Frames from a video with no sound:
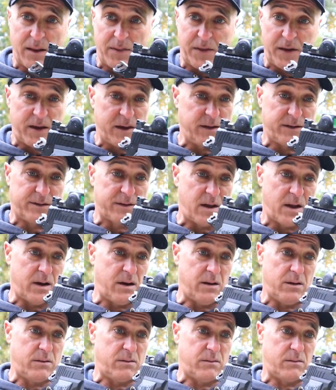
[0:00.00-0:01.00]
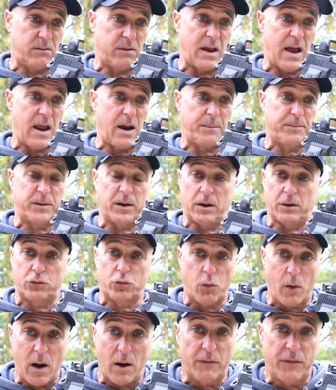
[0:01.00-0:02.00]
I think he said he got up to
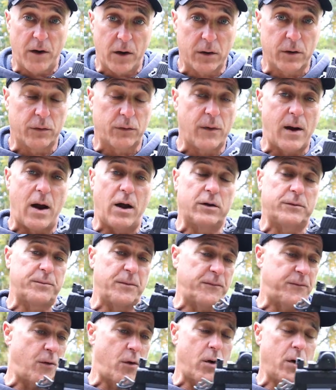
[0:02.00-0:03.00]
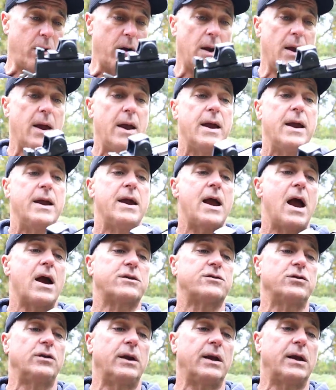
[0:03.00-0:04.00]
1,200 rounds before he
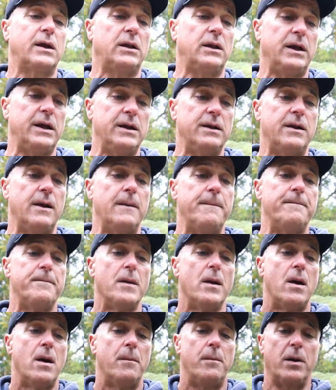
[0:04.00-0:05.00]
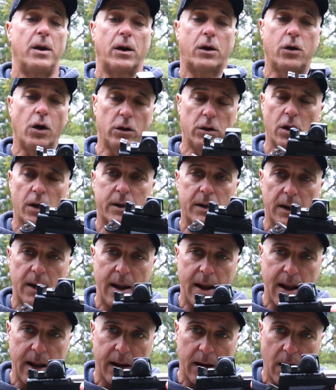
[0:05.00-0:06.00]
actually cleaned it. But a good-looking
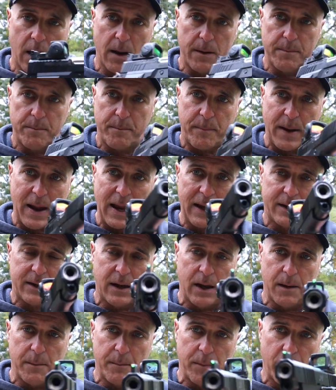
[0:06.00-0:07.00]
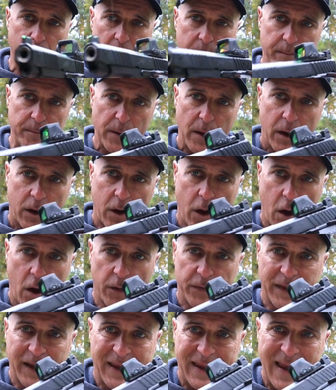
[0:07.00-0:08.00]
handgun by Kimber
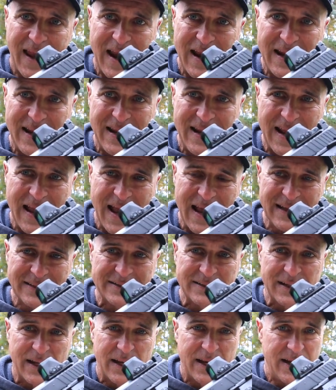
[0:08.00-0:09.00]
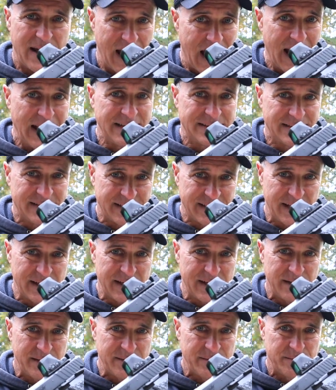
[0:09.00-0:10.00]
called the
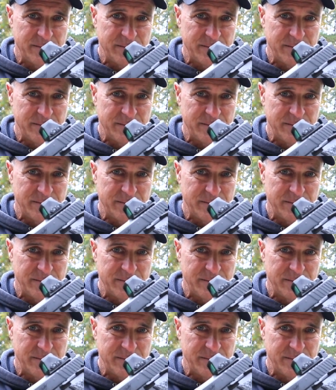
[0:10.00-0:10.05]
KDS9C.